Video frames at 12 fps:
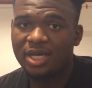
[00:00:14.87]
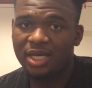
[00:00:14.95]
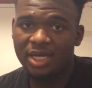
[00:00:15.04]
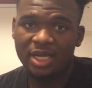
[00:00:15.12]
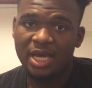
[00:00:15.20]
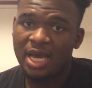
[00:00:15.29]

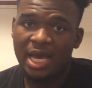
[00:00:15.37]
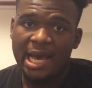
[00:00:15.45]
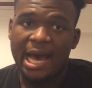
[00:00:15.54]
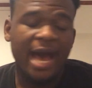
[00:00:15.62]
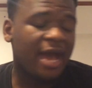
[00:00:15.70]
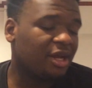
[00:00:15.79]
And
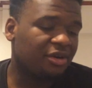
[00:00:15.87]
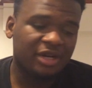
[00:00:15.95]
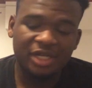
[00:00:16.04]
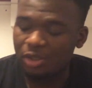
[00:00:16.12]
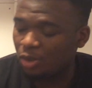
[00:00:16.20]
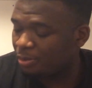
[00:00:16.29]
I
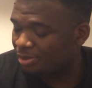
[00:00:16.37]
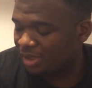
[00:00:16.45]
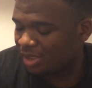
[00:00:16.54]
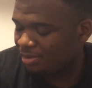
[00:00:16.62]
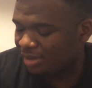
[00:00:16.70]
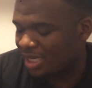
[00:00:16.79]
already
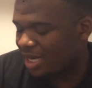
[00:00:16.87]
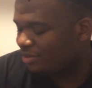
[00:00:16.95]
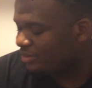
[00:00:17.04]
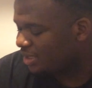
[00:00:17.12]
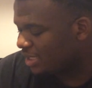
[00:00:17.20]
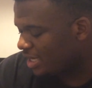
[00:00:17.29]
opened it, but I
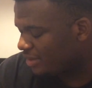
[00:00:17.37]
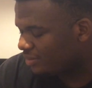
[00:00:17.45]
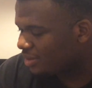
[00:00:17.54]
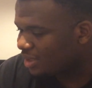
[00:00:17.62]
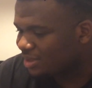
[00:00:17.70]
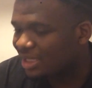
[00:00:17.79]
really
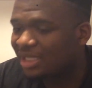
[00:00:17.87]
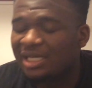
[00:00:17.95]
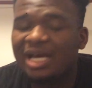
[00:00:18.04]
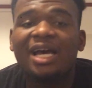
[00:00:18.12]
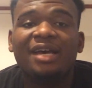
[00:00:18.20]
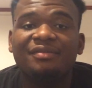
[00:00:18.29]
haven't looked at
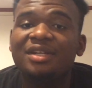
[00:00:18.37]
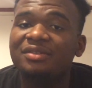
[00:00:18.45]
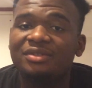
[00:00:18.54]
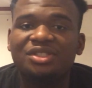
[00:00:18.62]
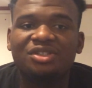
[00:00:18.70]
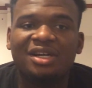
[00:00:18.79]
it. I haven't
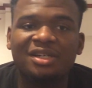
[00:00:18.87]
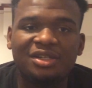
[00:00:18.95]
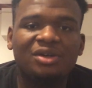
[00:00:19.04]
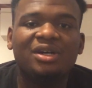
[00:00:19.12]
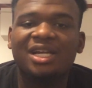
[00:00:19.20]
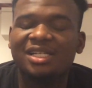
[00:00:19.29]
even tried it on.